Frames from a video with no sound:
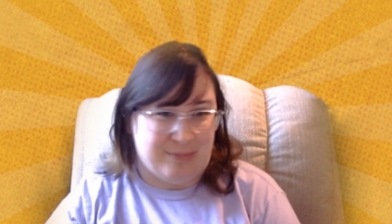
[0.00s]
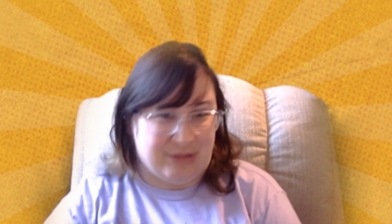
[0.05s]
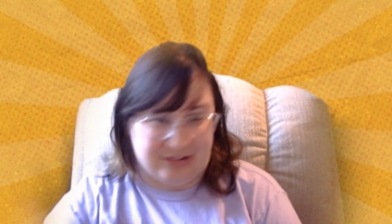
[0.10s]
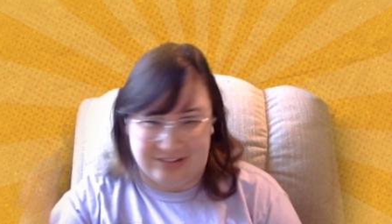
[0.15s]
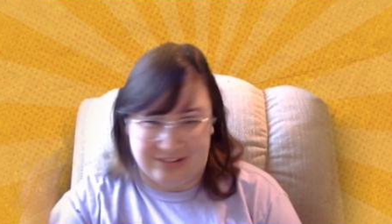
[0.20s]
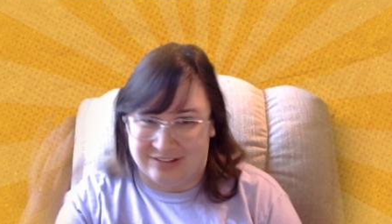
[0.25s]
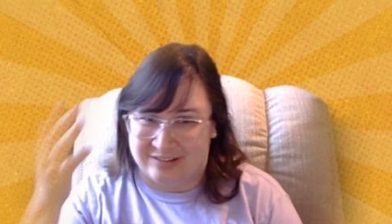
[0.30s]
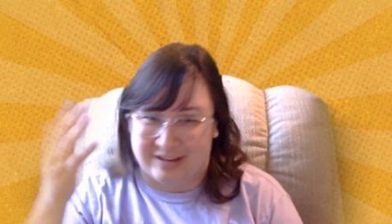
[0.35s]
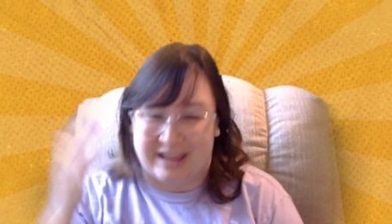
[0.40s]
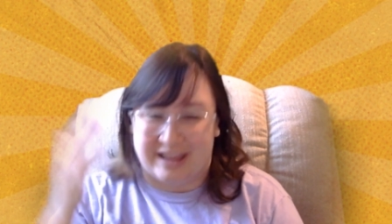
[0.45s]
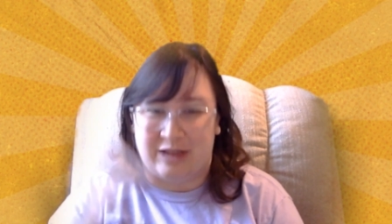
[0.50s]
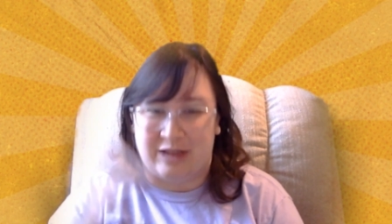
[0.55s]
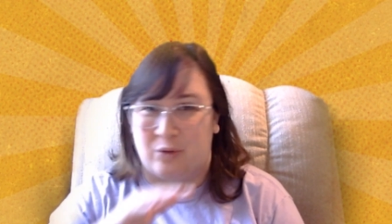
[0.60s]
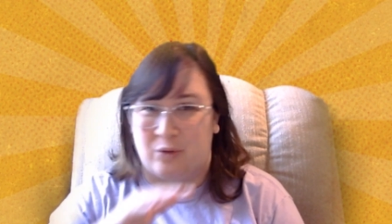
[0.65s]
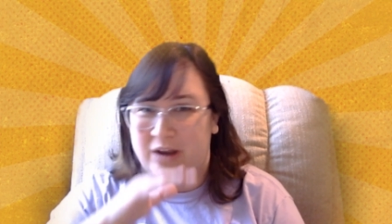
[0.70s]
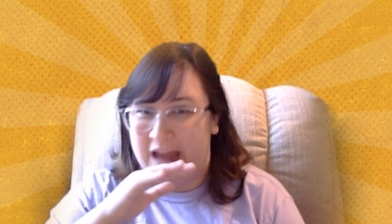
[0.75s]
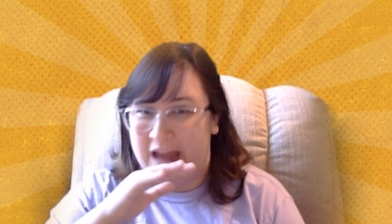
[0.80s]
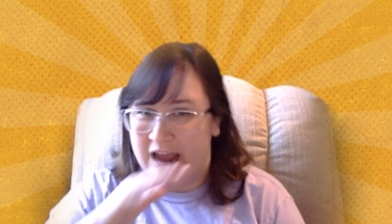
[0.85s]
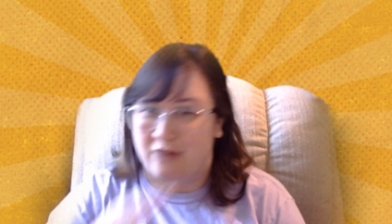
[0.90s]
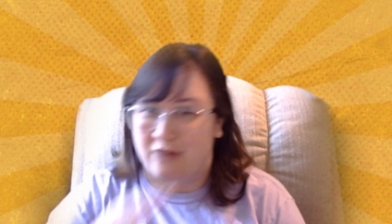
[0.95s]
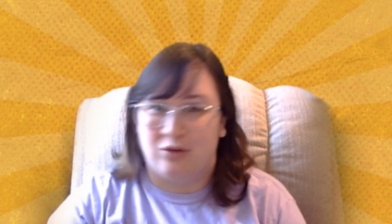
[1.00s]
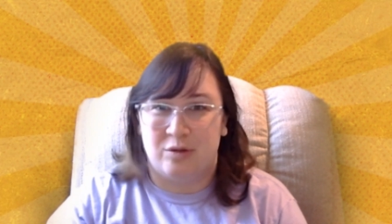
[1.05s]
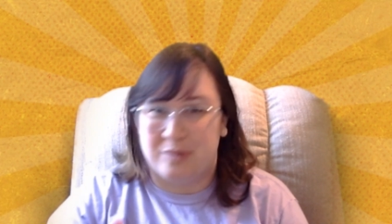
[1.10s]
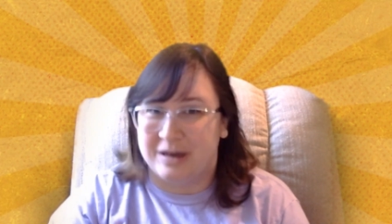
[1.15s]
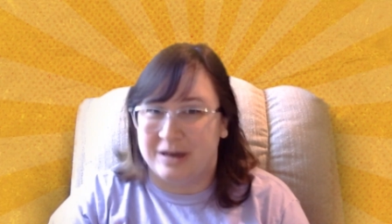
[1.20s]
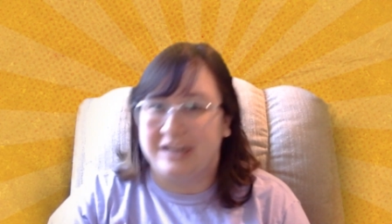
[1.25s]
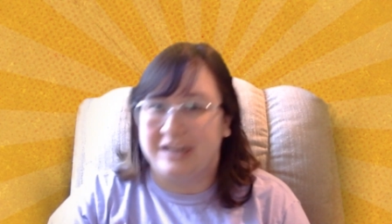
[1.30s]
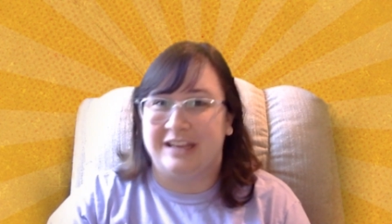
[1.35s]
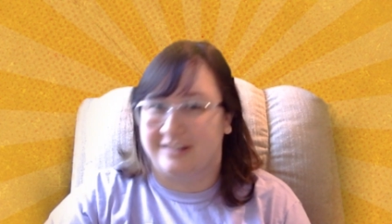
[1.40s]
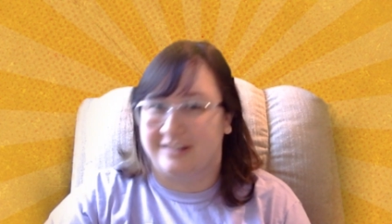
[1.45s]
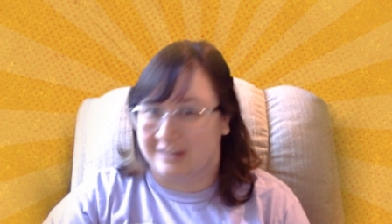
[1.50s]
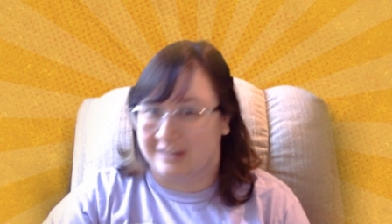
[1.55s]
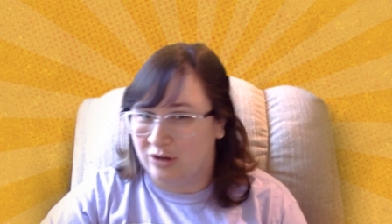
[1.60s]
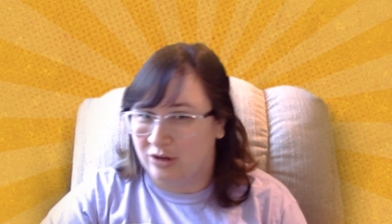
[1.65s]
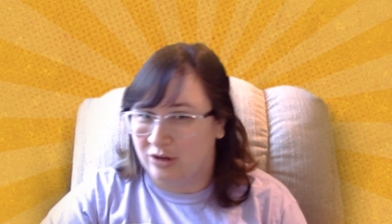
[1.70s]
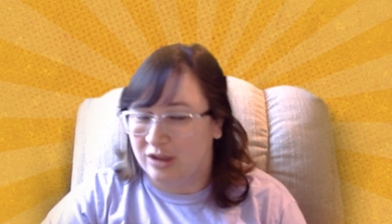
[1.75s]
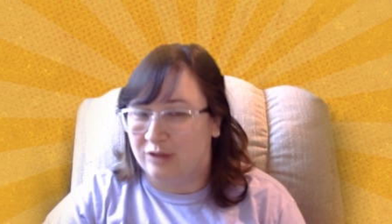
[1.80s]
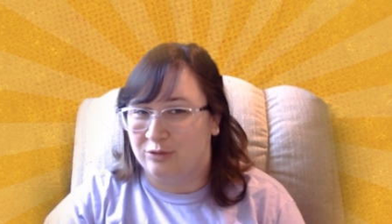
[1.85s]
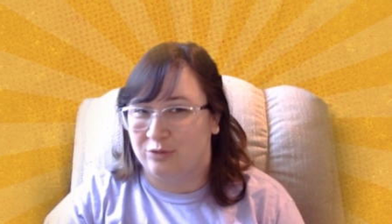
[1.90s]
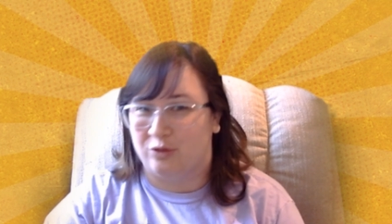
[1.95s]
This is like what everybody is
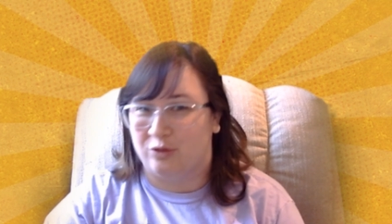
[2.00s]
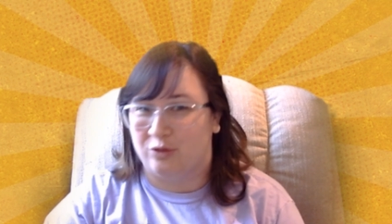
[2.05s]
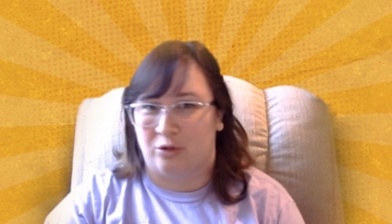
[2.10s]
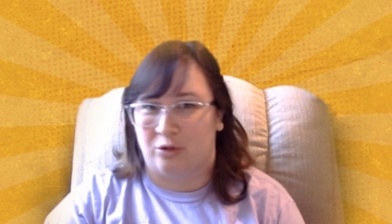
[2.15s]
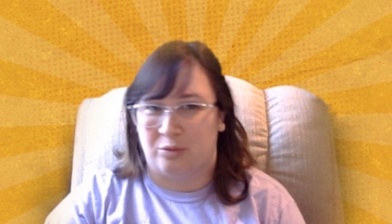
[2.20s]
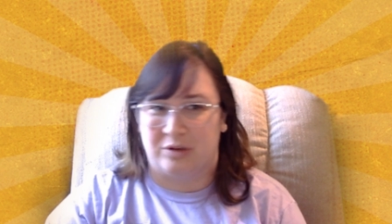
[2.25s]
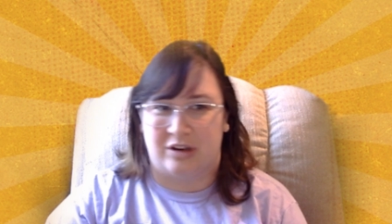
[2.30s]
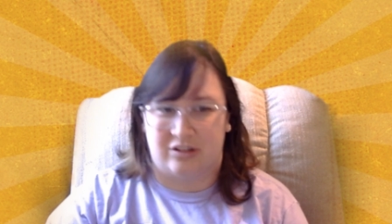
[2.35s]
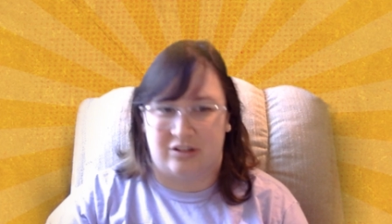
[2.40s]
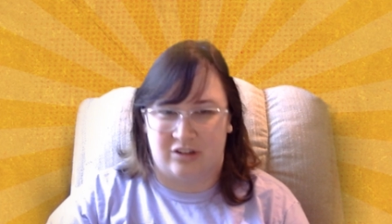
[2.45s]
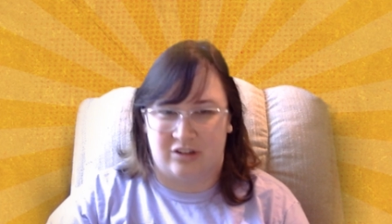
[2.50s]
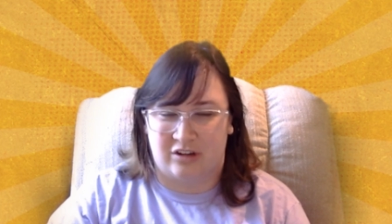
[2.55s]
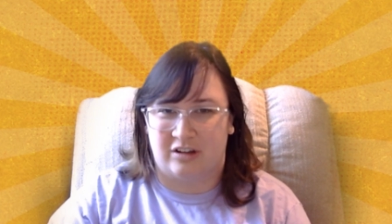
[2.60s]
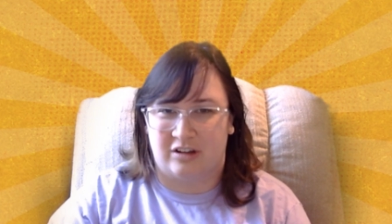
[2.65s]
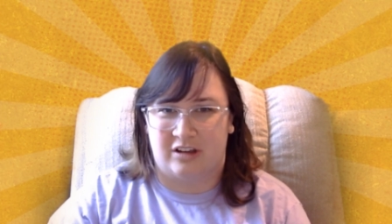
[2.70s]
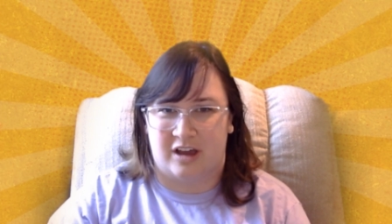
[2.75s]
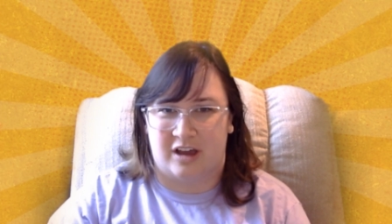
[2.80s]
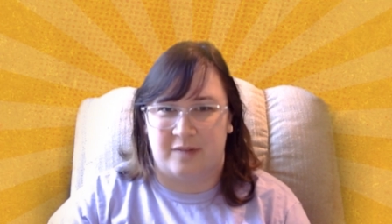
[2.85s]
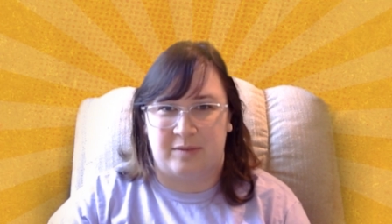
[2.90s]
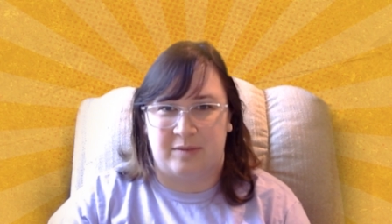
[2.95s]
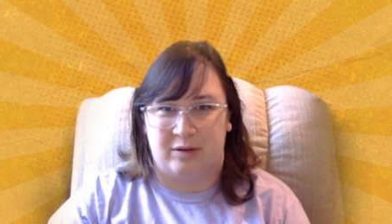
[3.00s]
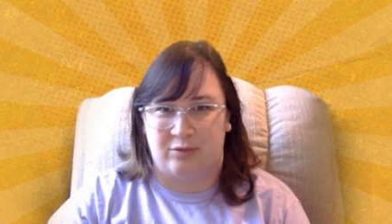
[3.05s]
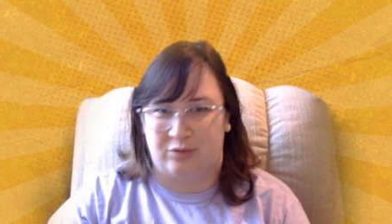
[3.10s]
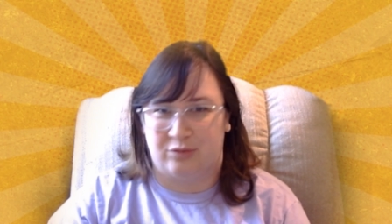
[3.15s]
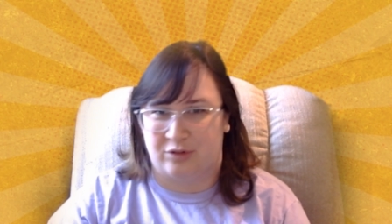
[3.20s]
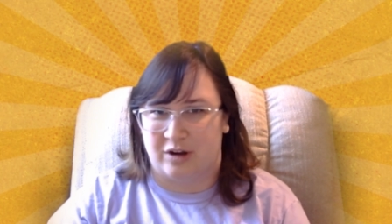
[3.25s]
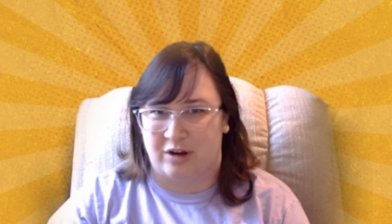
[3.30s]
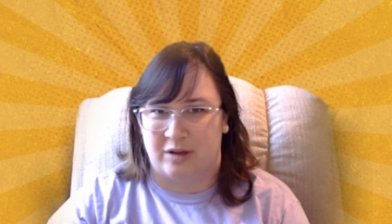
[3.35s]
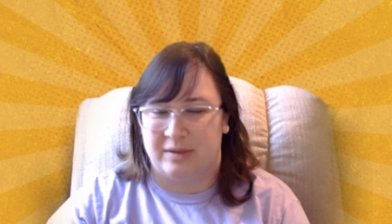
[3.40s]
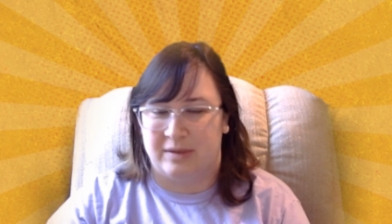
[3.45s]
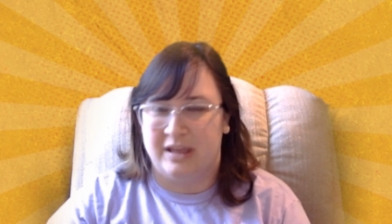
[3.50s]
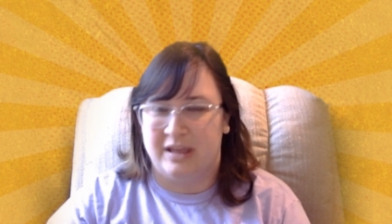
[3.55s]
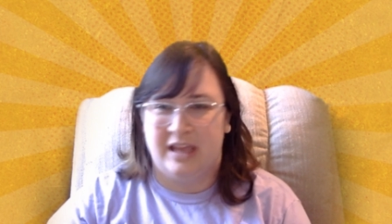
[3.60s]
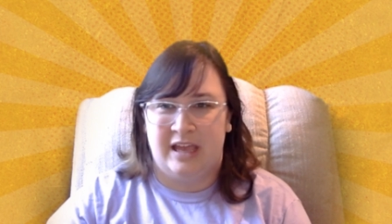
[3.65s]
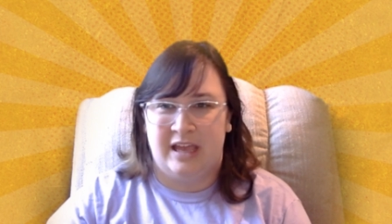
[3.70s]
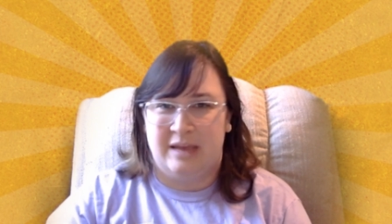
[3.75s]
looking for when it's coming from